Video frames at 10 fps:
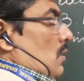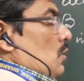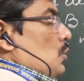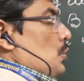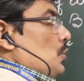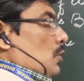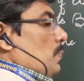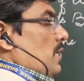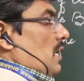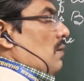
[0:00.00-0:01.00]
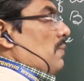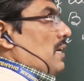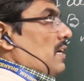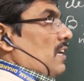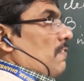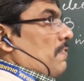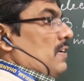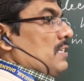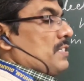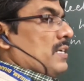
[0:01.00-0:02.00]
should be a magnetic
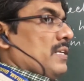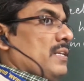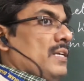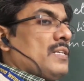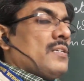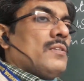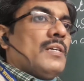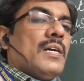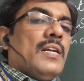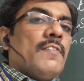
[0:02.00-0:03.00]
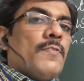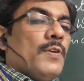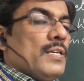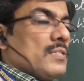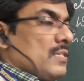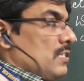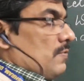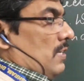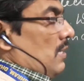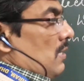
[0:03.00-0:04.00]
field generated, or the current flowing in such a
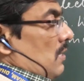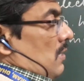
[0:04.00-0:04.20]
way